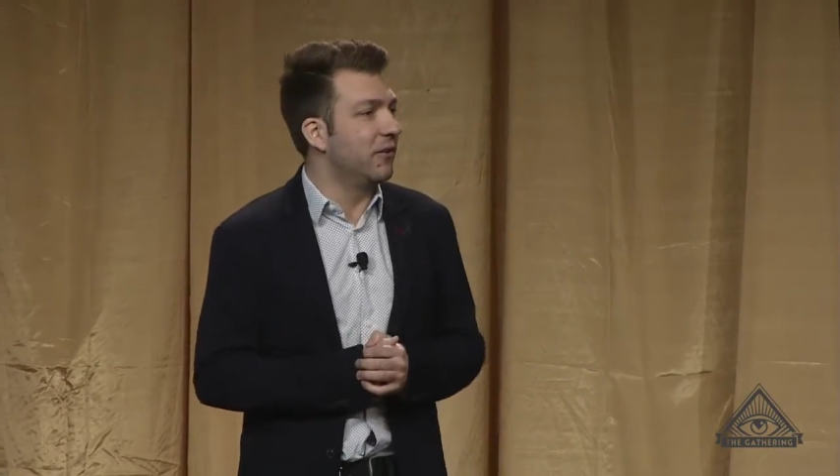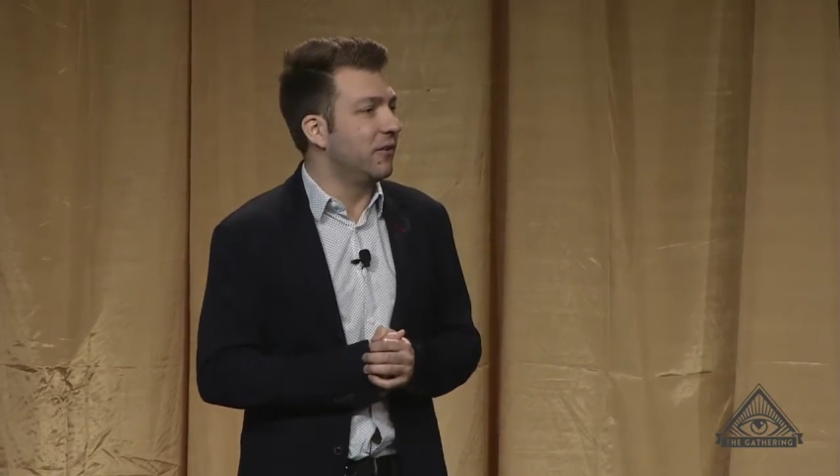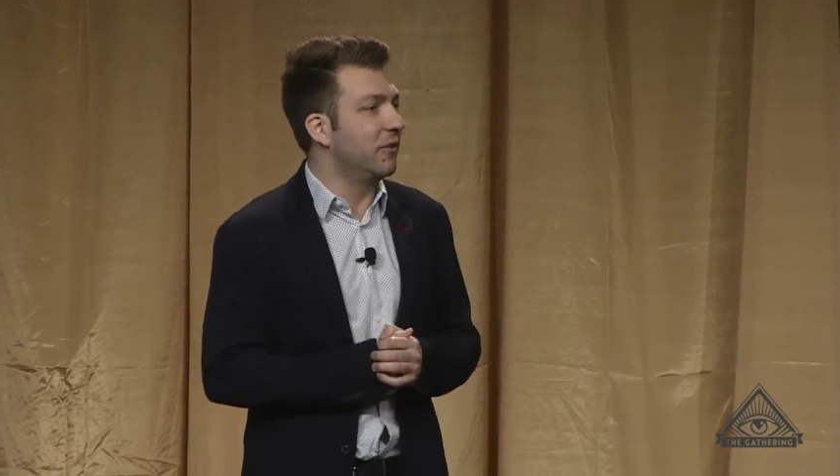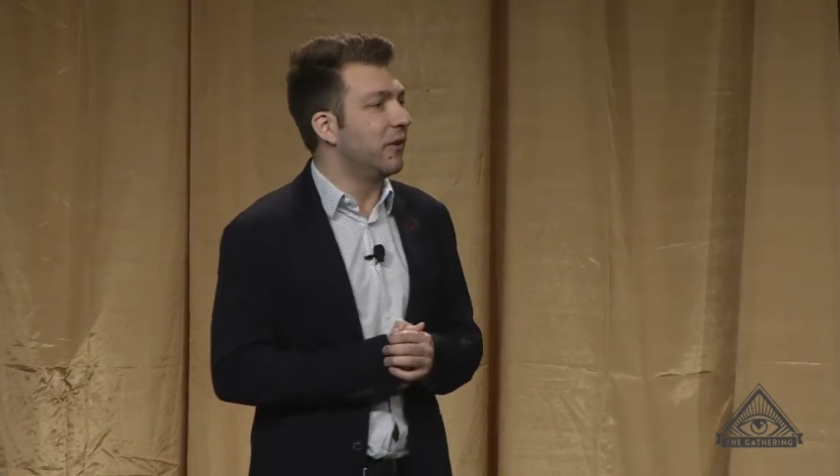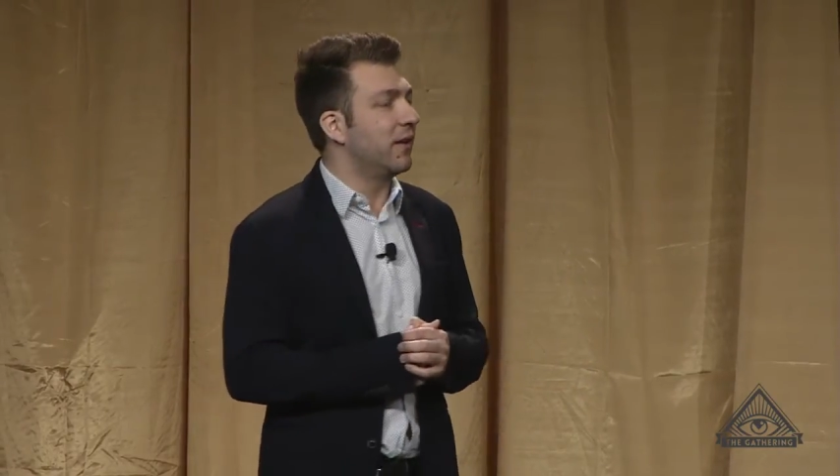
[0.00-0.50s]

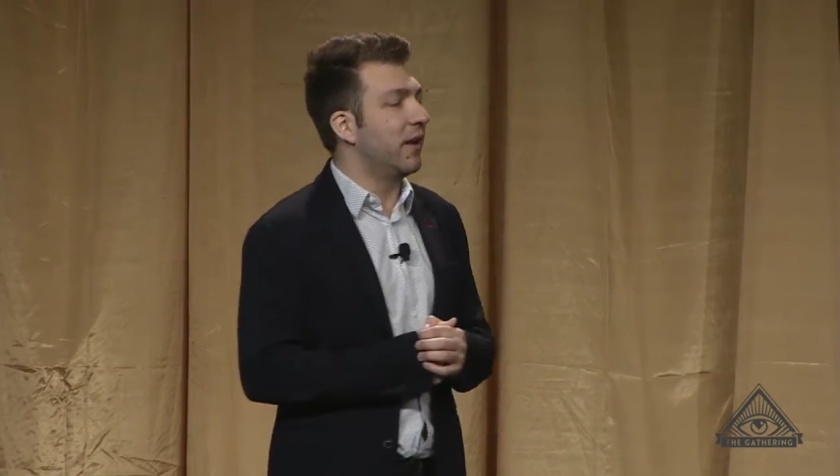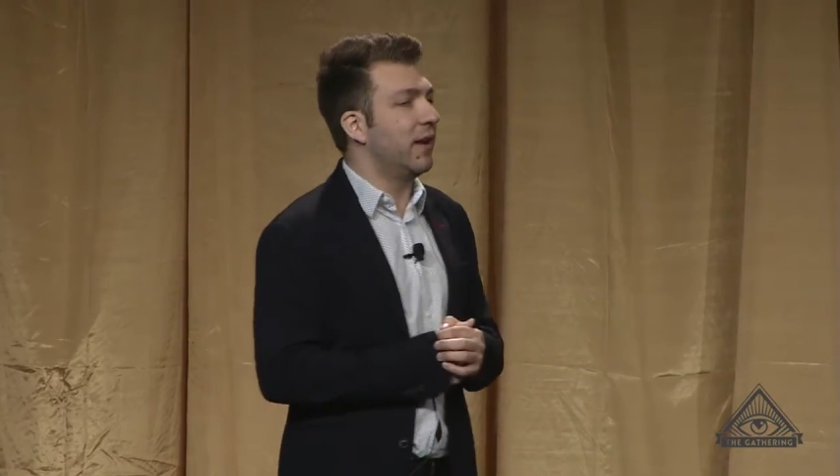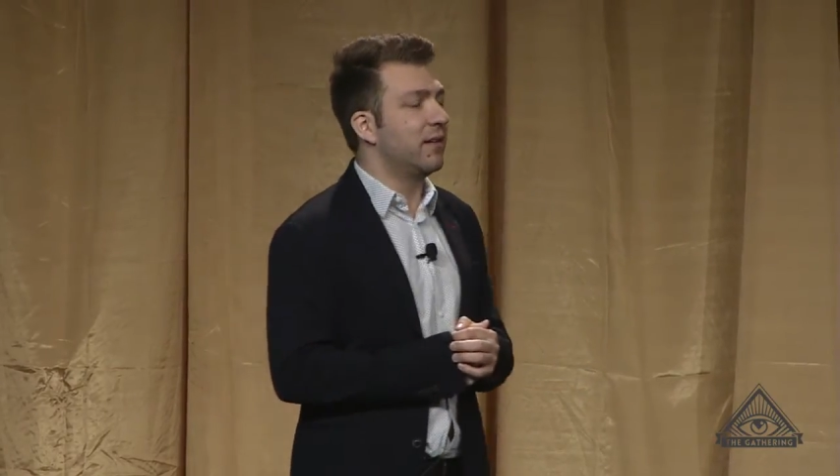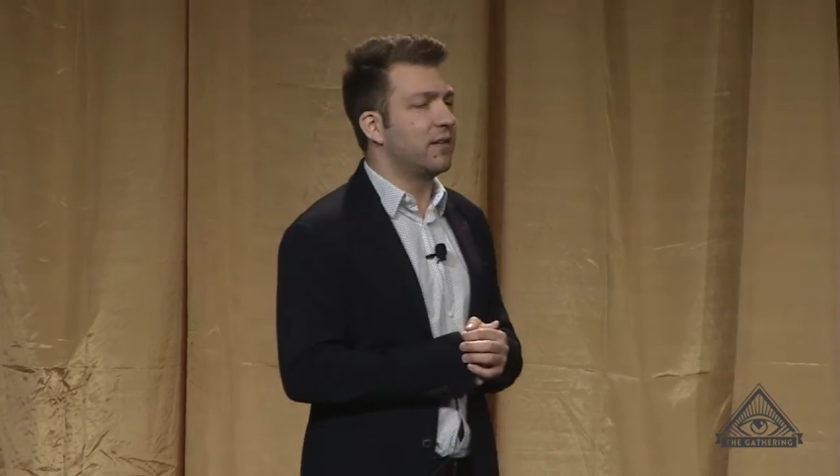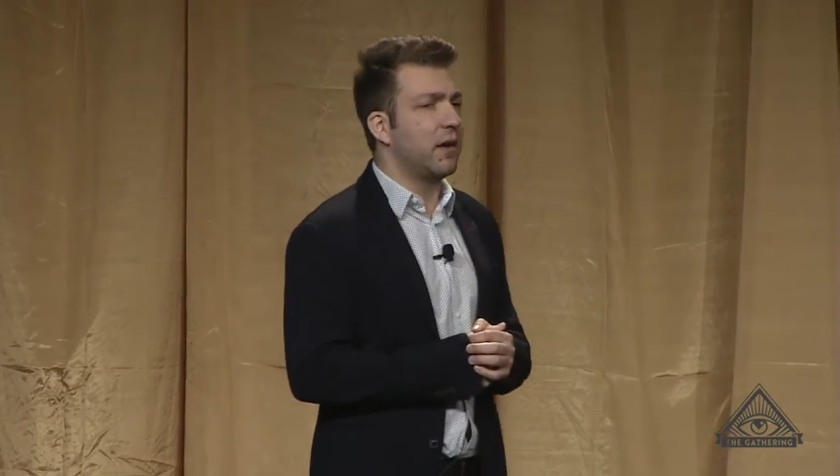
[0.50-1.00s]
you, and,
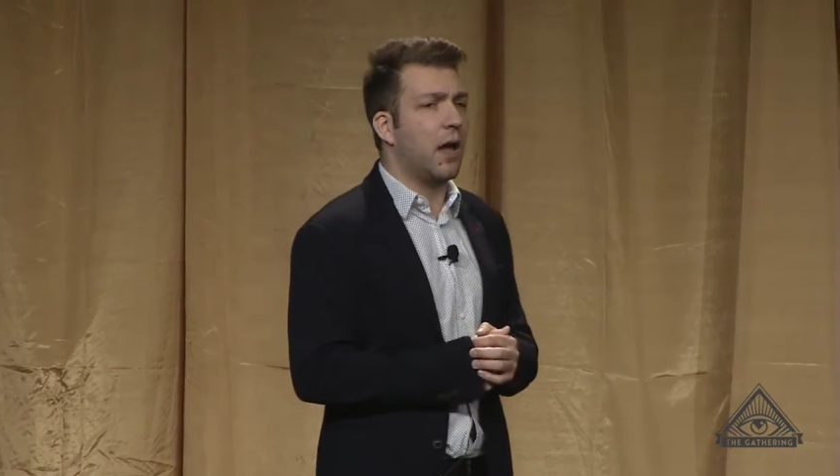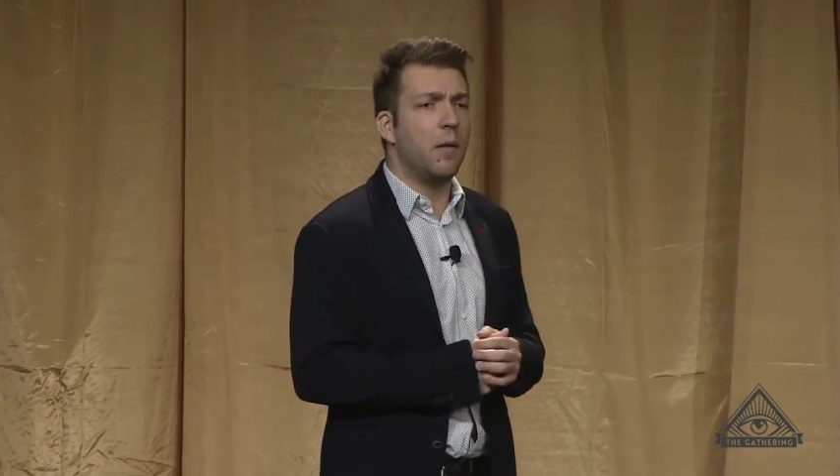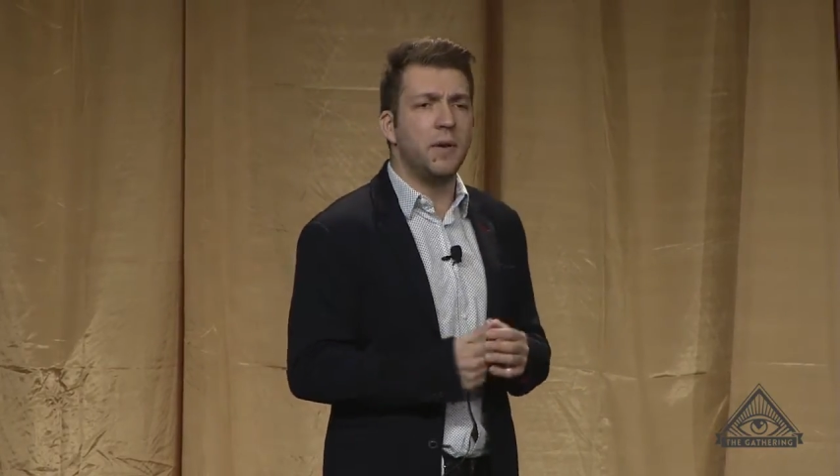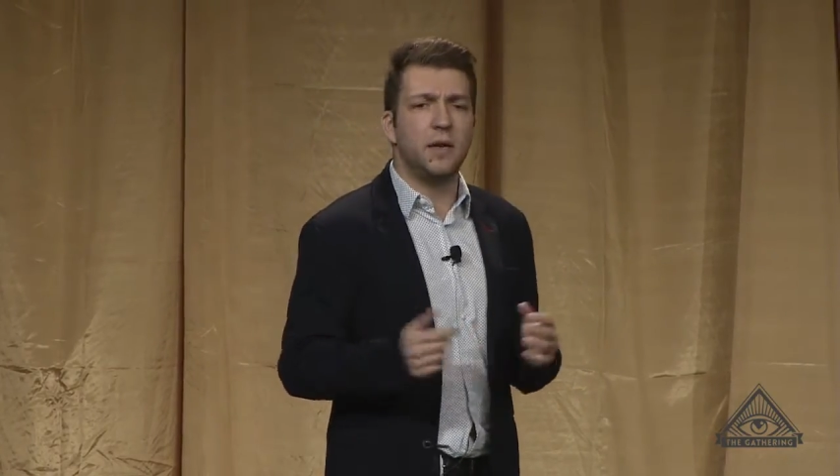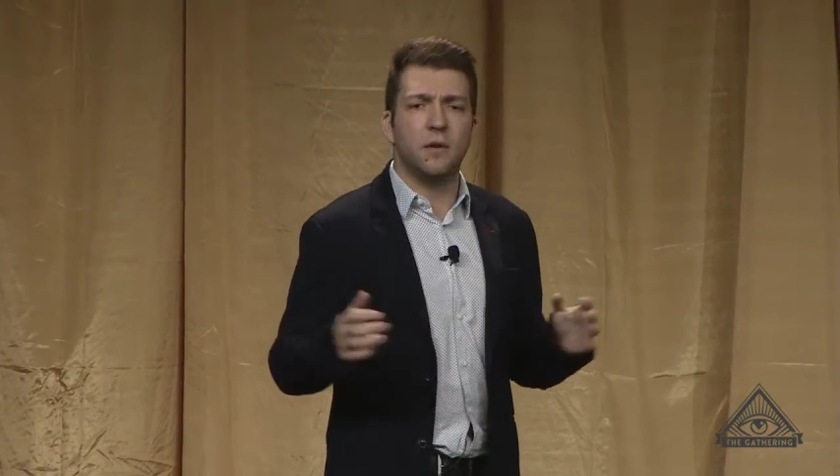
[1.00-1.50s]
and uh, how
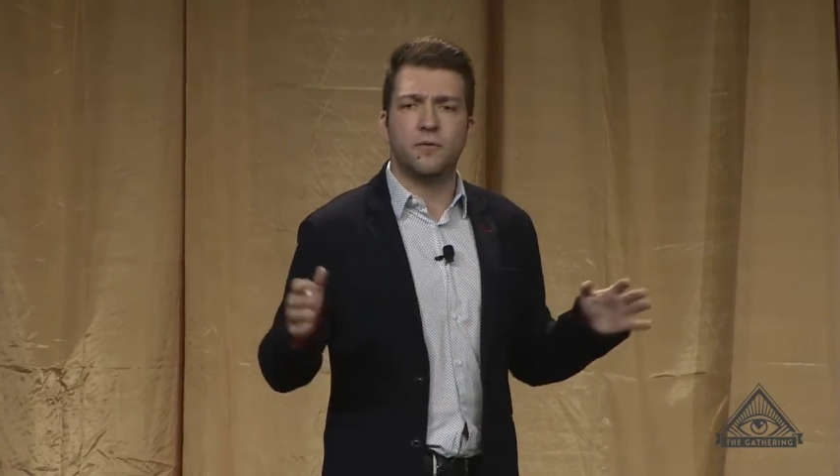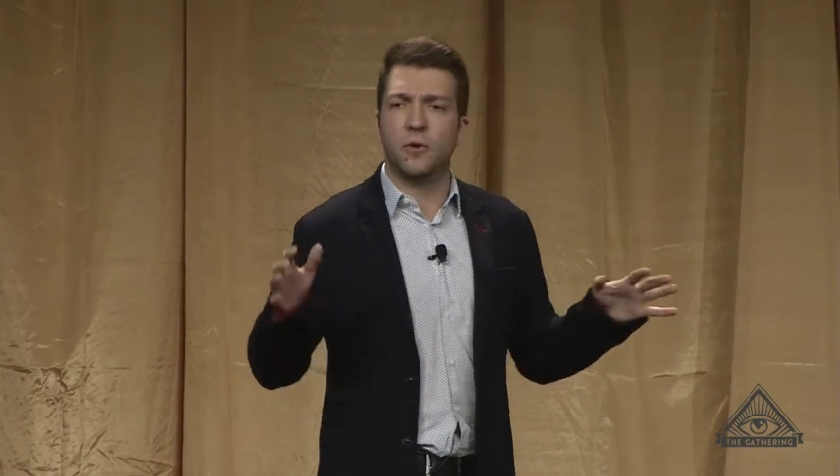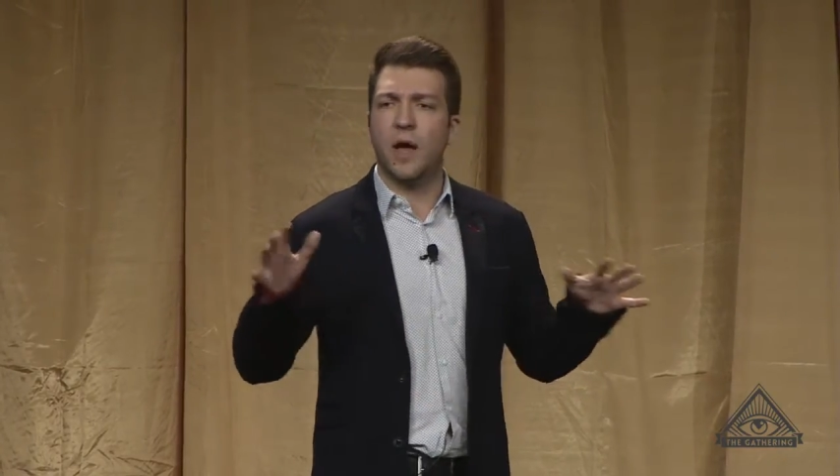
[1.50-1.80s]
many of you